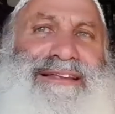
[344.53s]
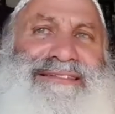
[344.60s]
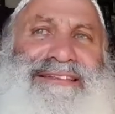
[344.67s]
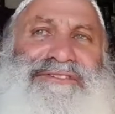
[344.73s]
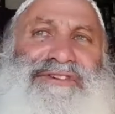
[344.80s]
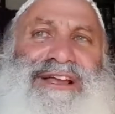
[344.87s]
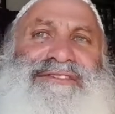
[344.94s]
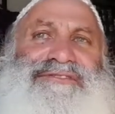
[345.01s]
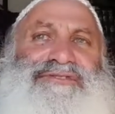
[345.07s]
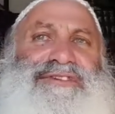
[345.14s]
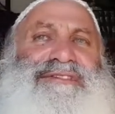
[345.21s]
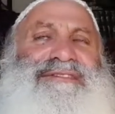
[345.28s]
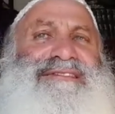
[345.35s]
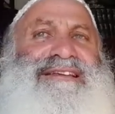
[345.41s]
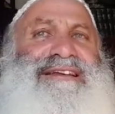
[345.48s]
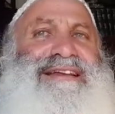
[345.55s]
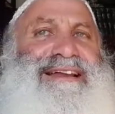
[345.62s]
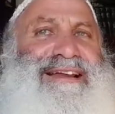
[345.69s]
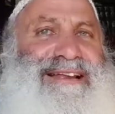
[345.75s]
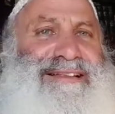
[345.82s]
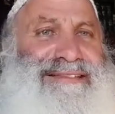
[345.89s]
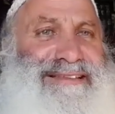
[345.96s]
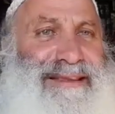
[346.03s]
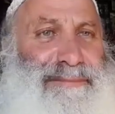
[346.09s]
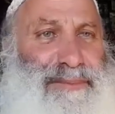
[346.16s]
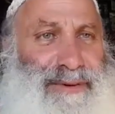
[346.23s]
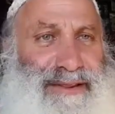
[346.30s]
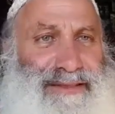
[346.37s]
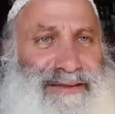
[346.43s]
suggestions in deep
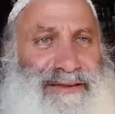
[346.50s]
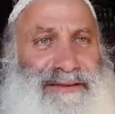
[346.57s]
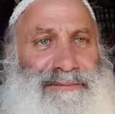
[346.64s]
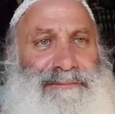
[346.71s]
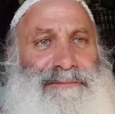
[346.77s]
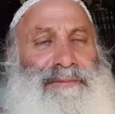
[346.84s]
breathing,